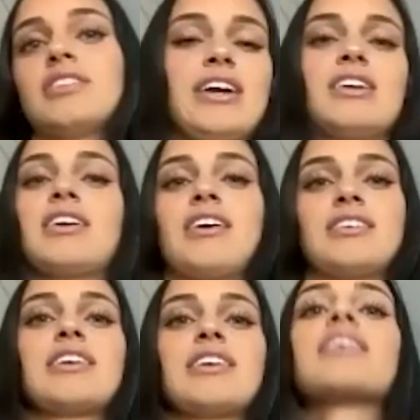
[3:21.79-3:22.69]
Like I was
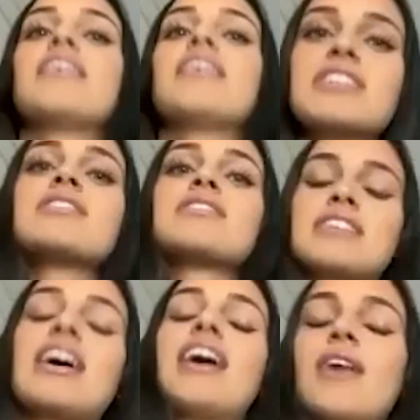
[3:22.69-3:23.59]
like, okay, this is the
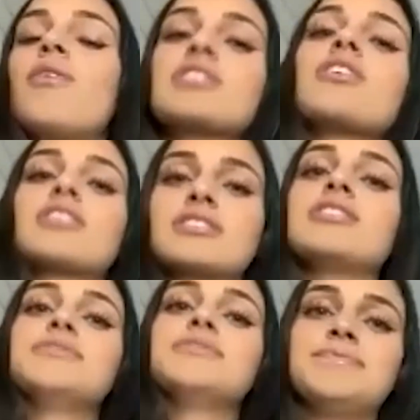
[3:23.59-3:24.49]
guy I want to talk to.